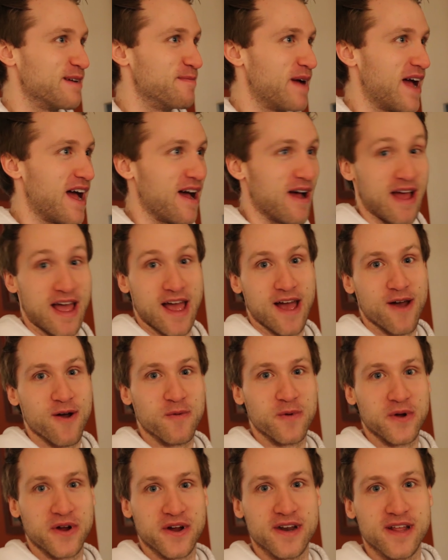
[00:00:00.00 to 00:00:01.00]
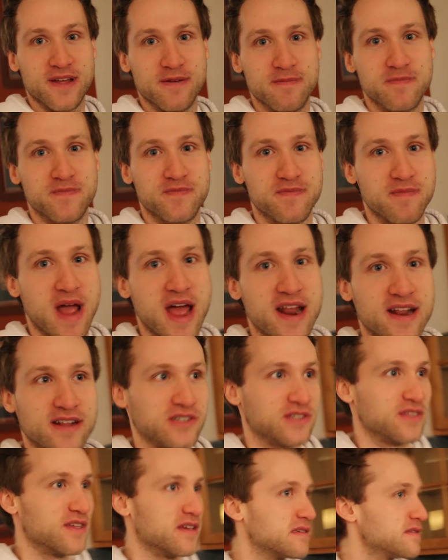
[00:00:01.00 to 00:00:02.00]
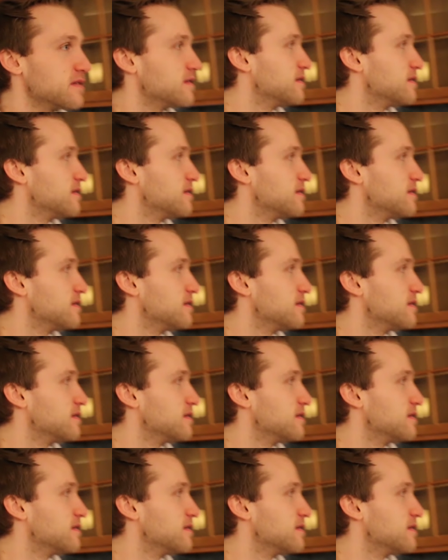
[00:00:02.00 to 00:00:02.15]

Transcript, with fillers: about how Hey, we're gonna manage this.